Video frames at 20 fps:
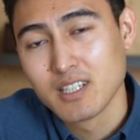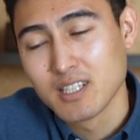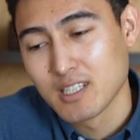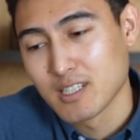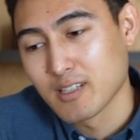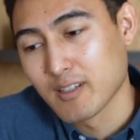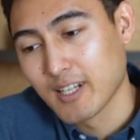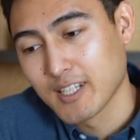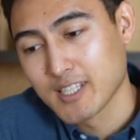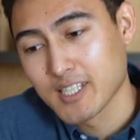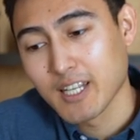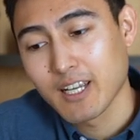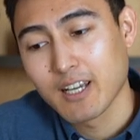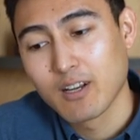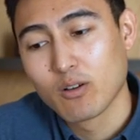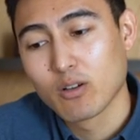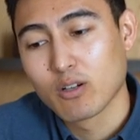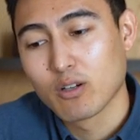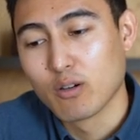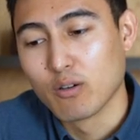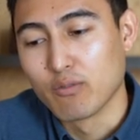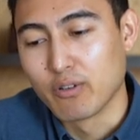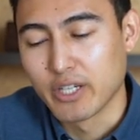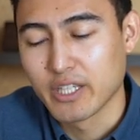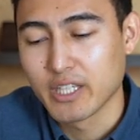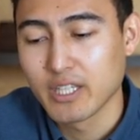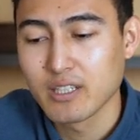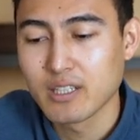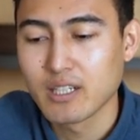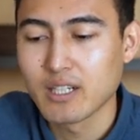So let's take a look over
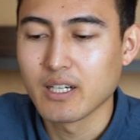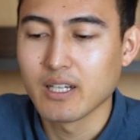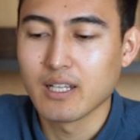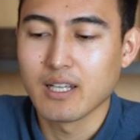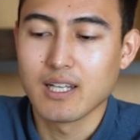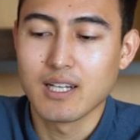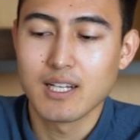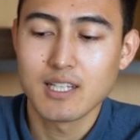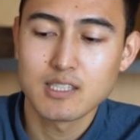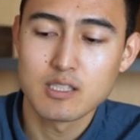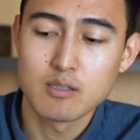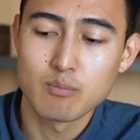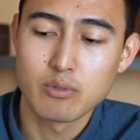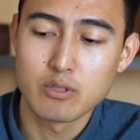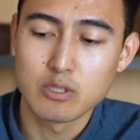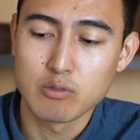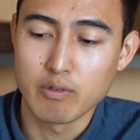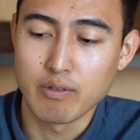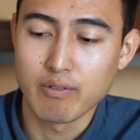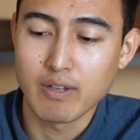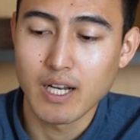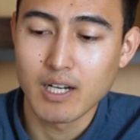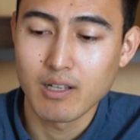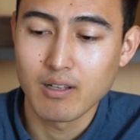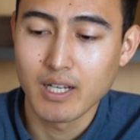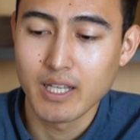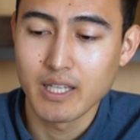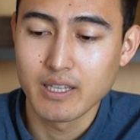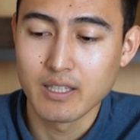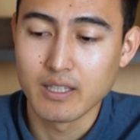here, and let's suppose we've
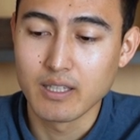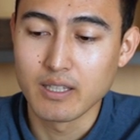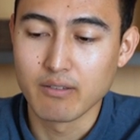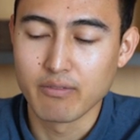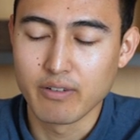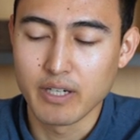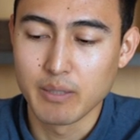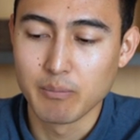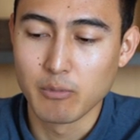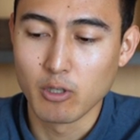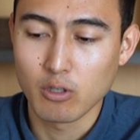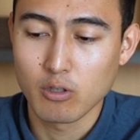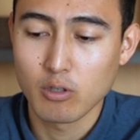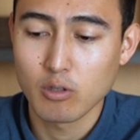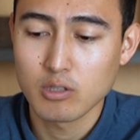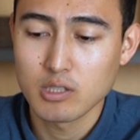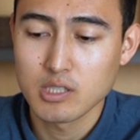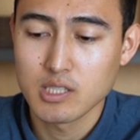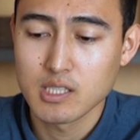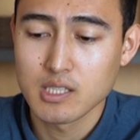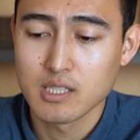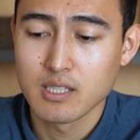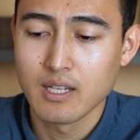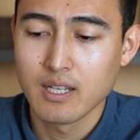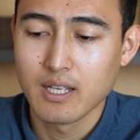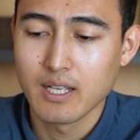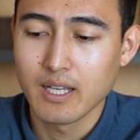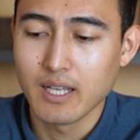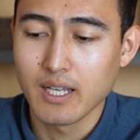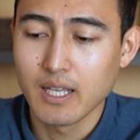calculated the variable costs
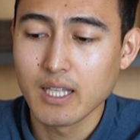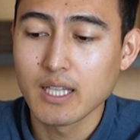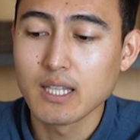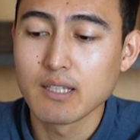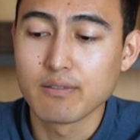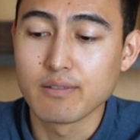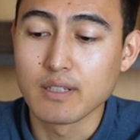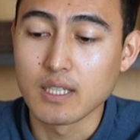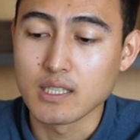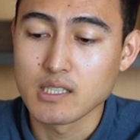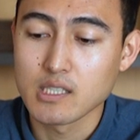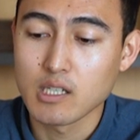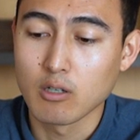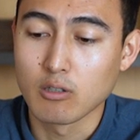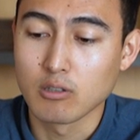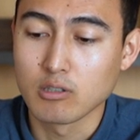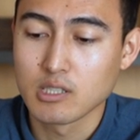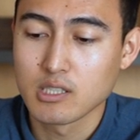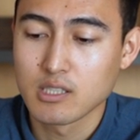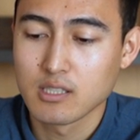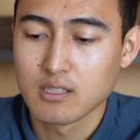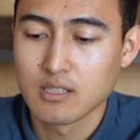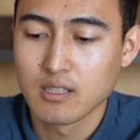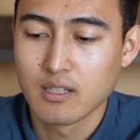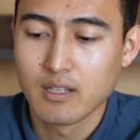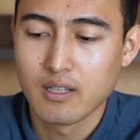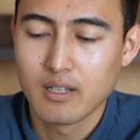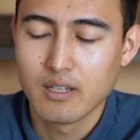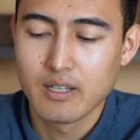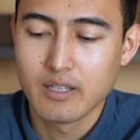and the fixed costs.
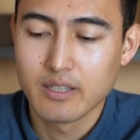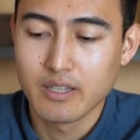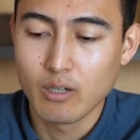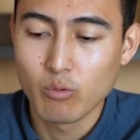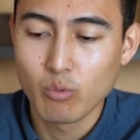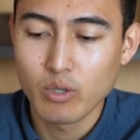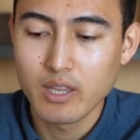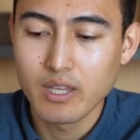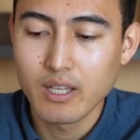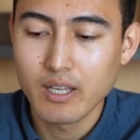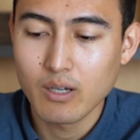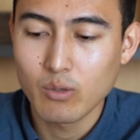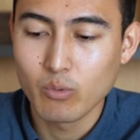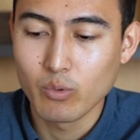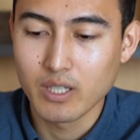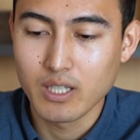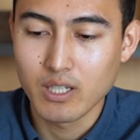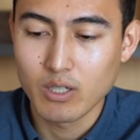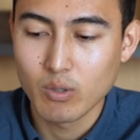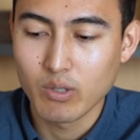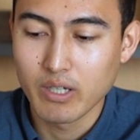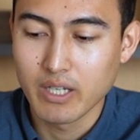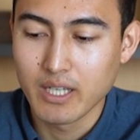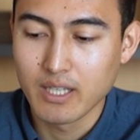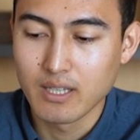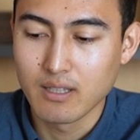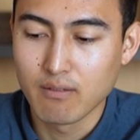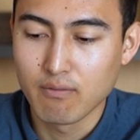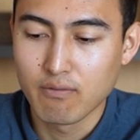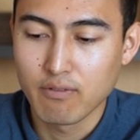Now with that we can go
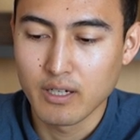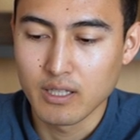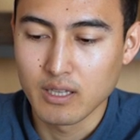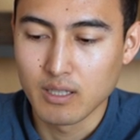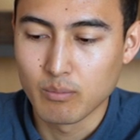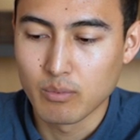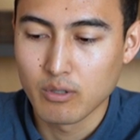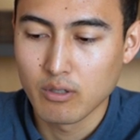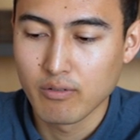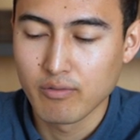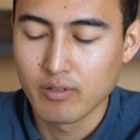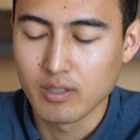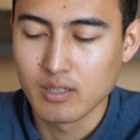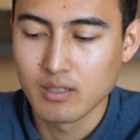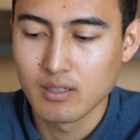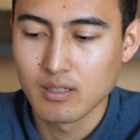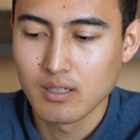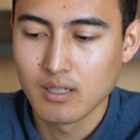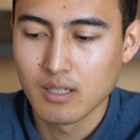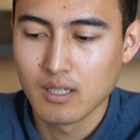ahead and find the profit.